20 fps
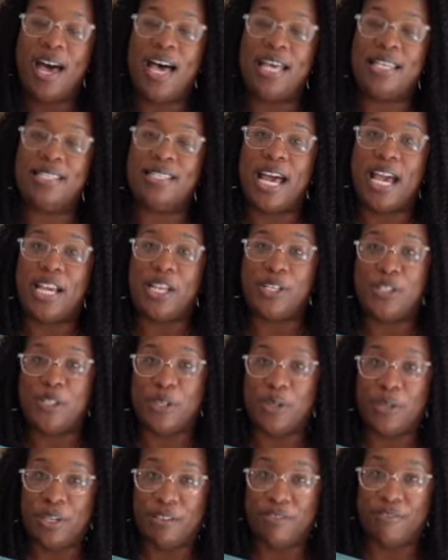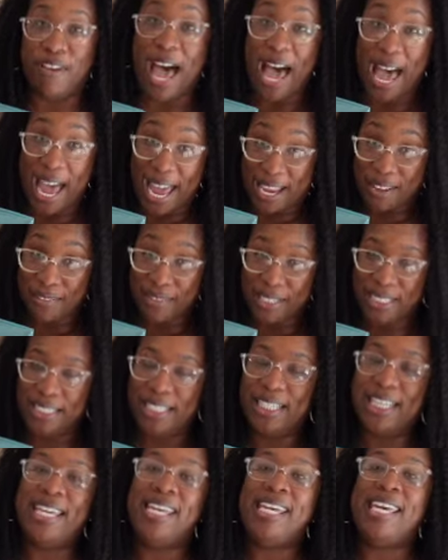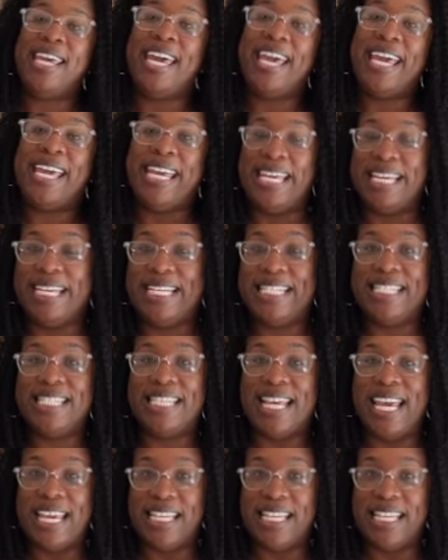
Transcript: a size 35, and